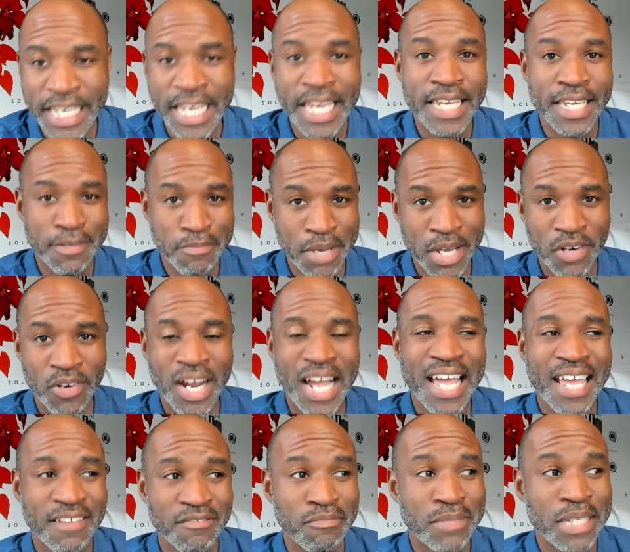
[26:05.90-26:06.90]
can get better.
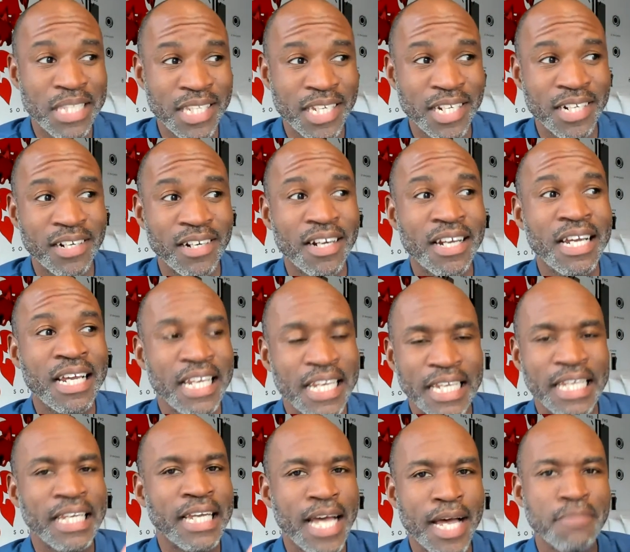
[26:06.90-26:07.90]
I have been there.
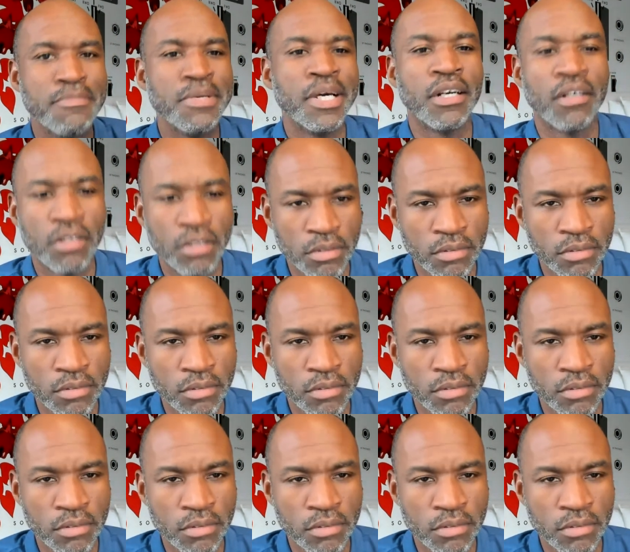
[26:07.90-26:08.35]
It got better.